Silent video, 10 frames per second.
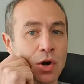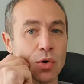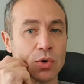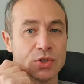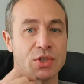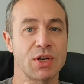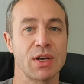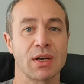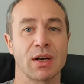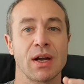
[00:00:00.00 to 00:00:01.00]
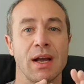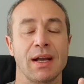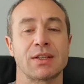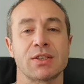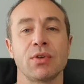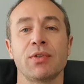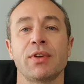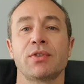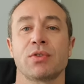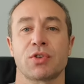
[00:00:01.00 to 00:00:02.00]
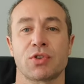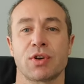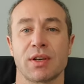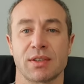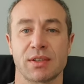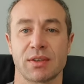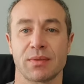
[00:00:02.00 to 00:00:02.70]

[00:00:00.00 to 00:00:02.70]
or cheek. It's not that you're stressed.